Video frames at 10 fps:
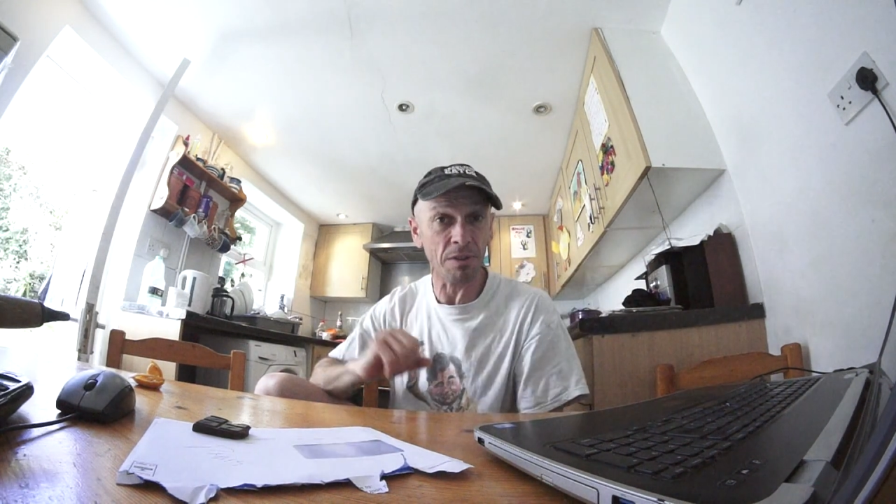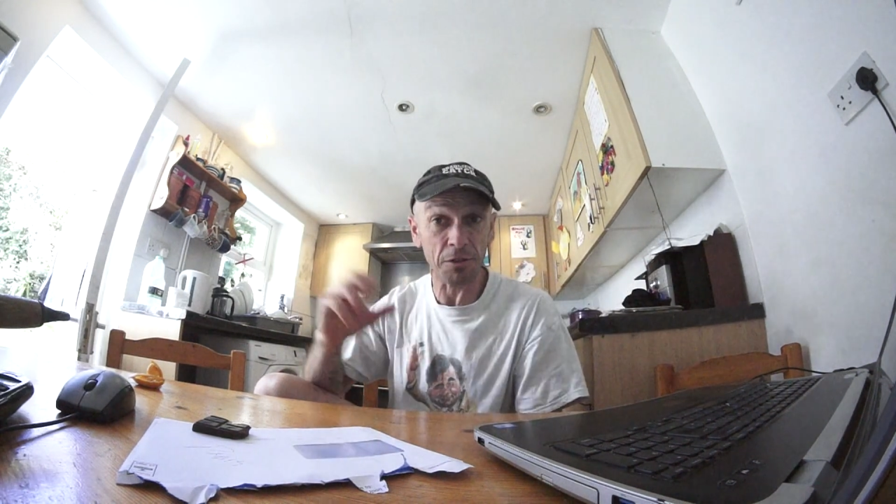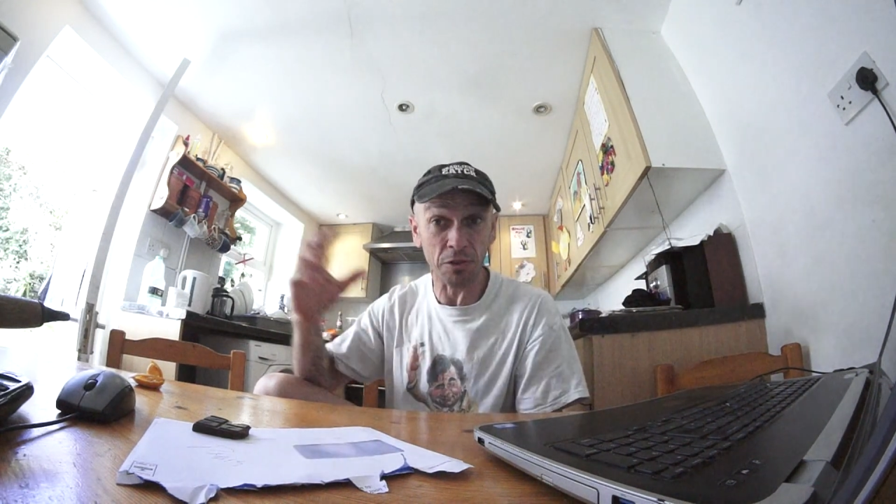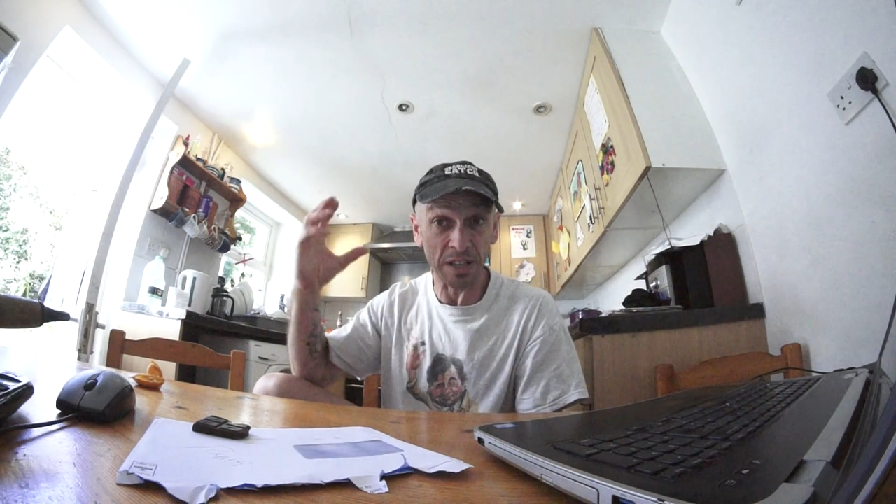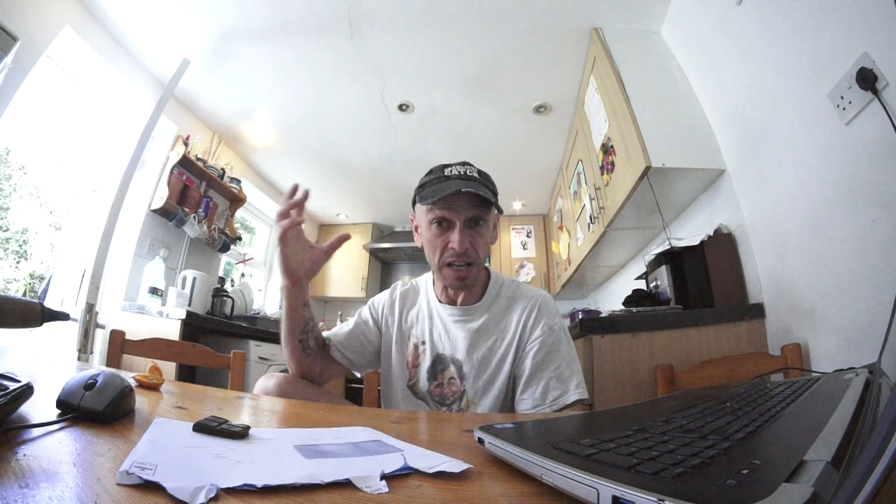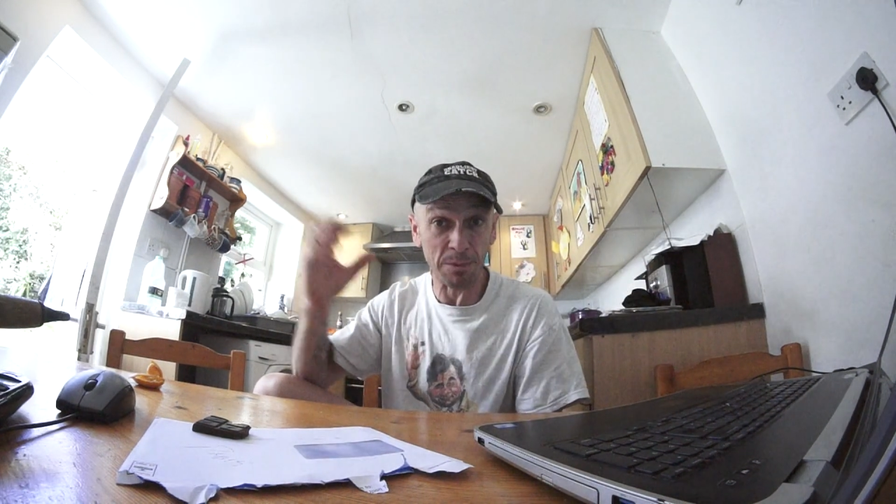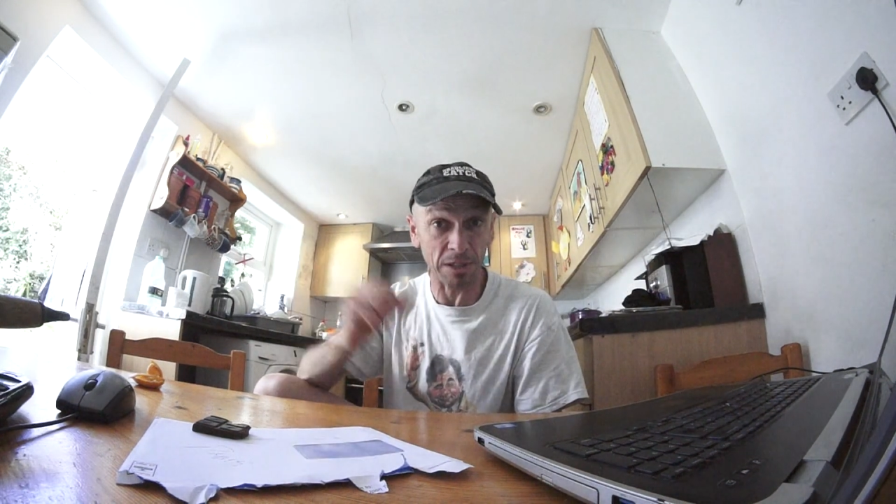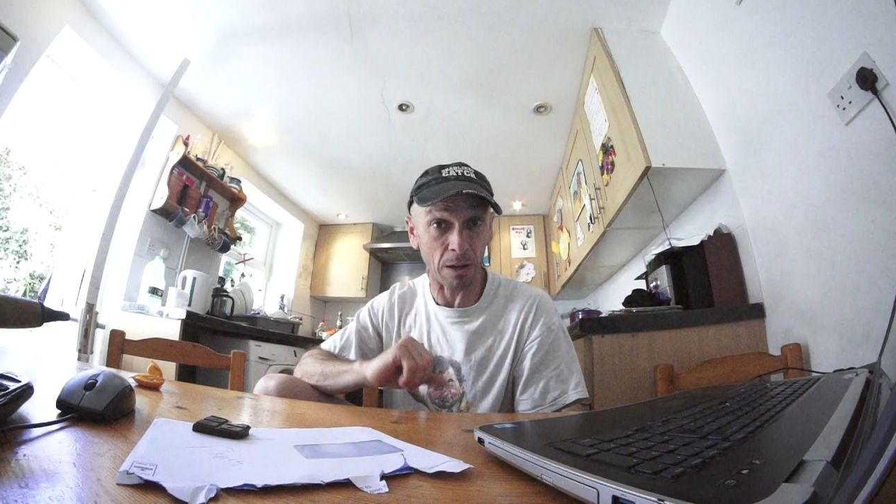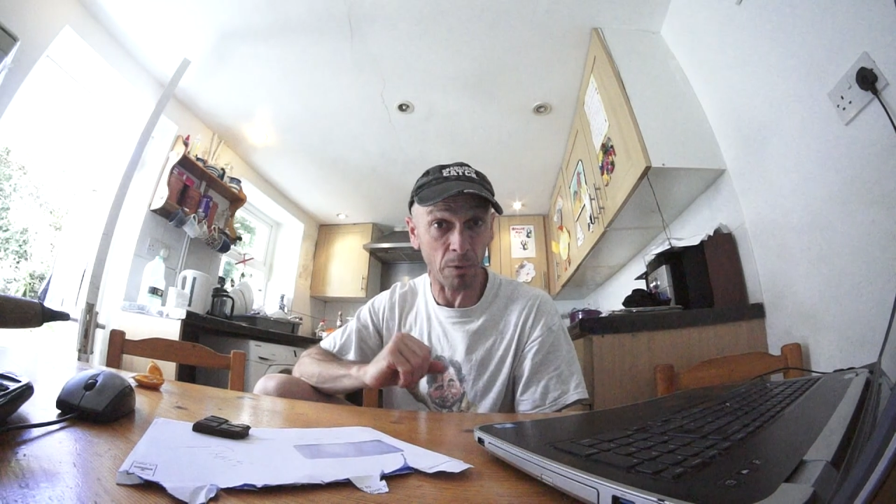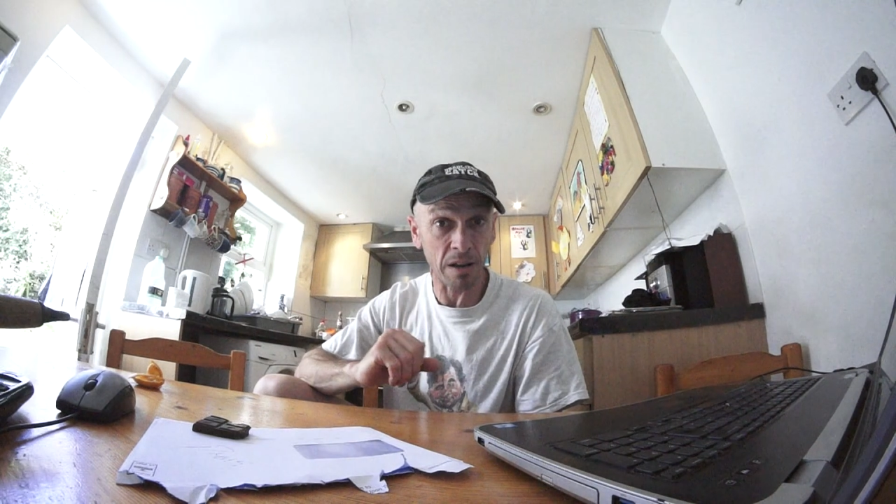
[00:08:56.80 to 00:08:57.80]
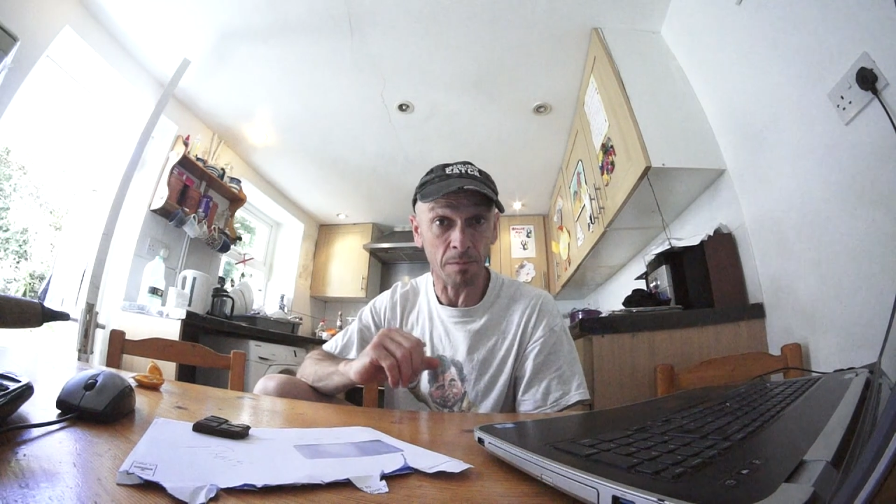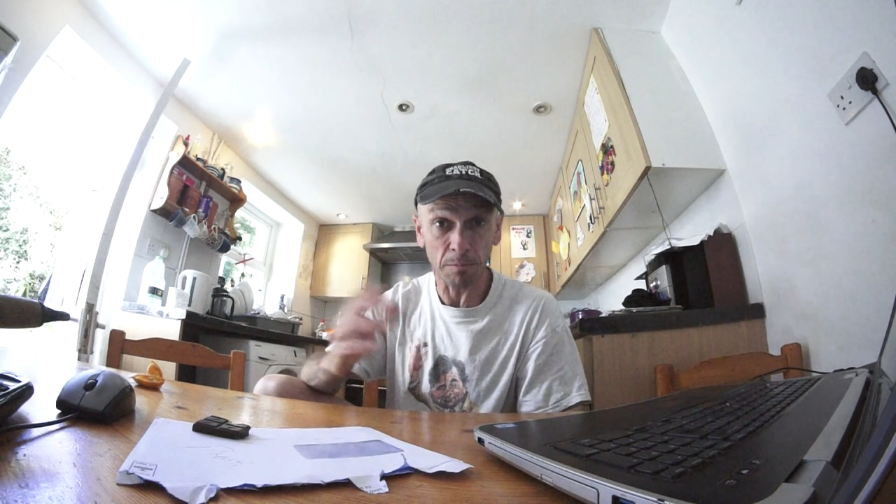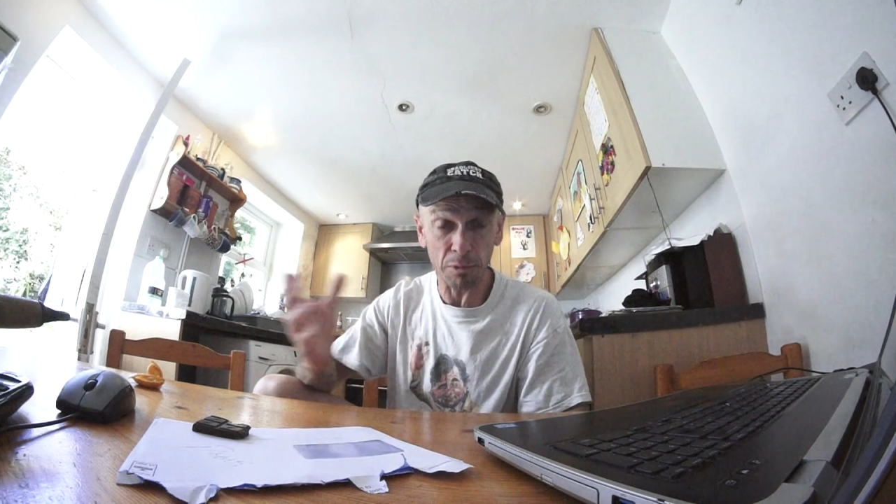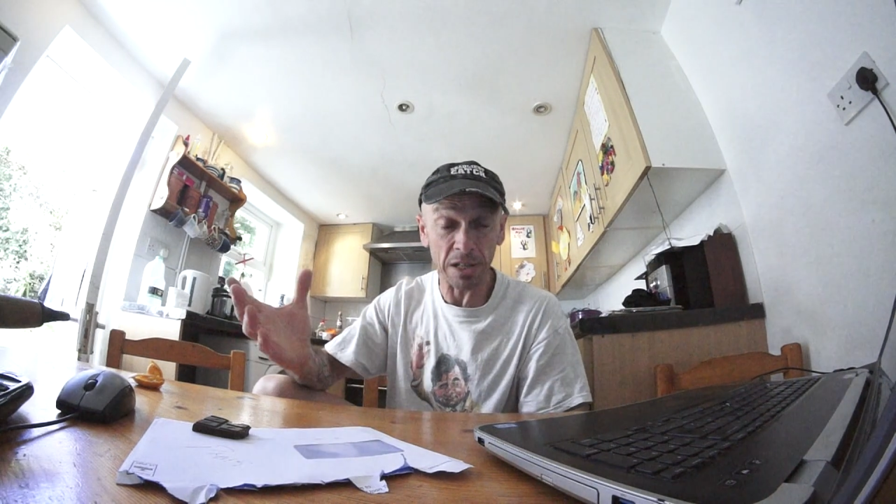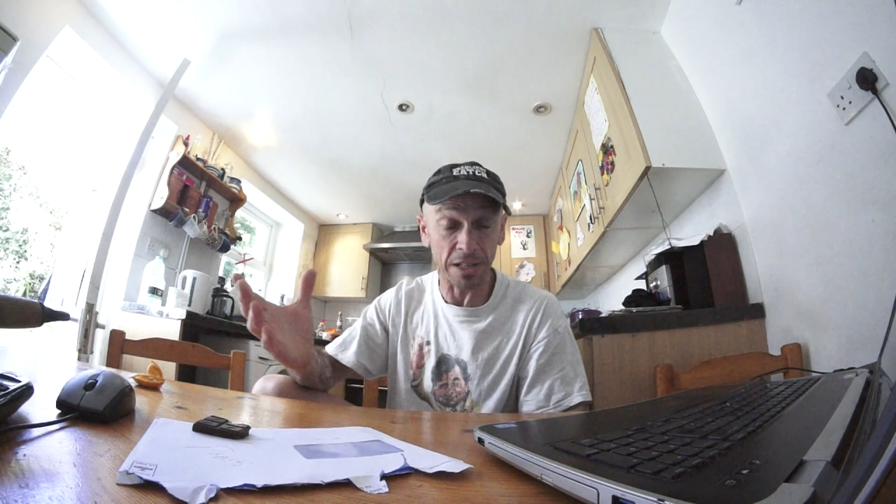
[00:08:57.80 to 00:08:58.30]
Well, if you can keep it that way,
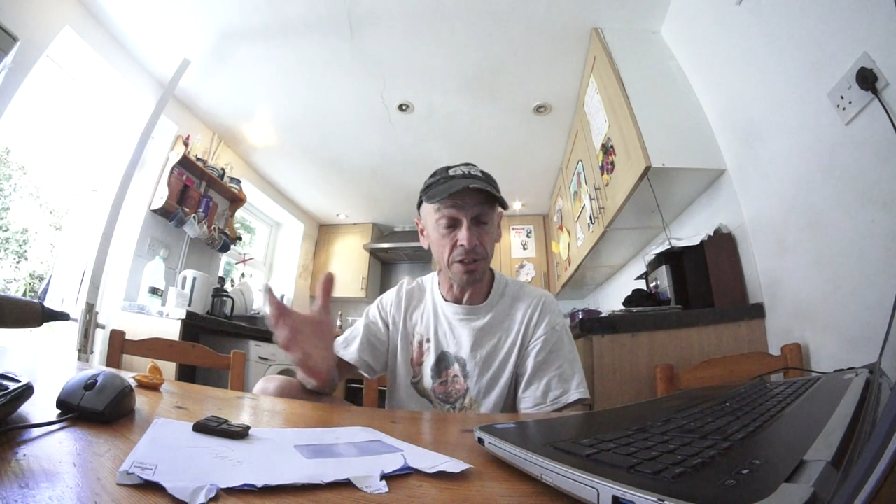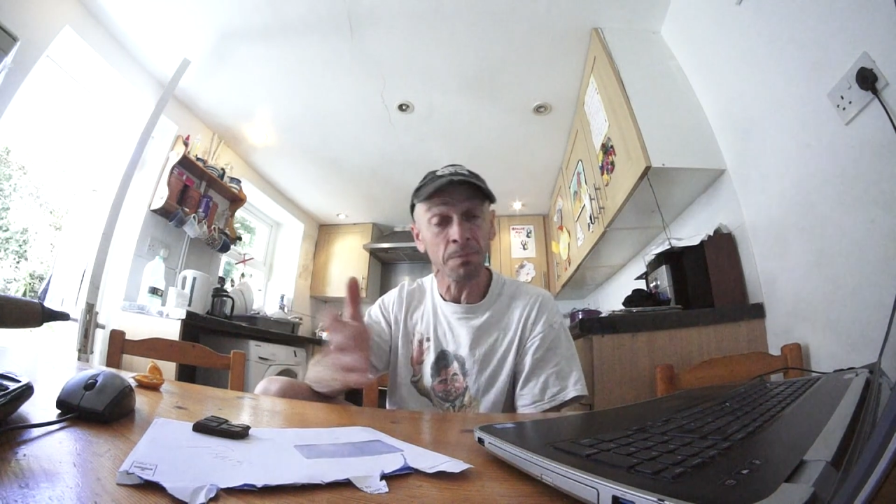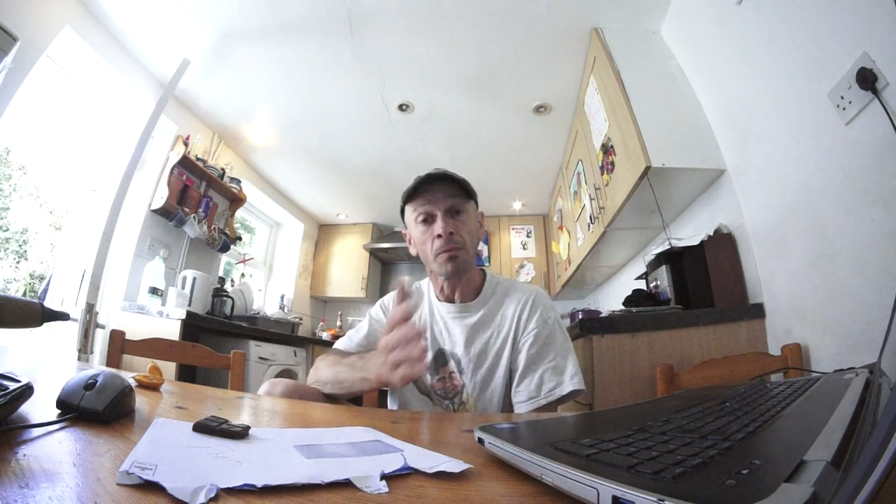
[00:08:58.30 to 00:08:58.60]
brilliant.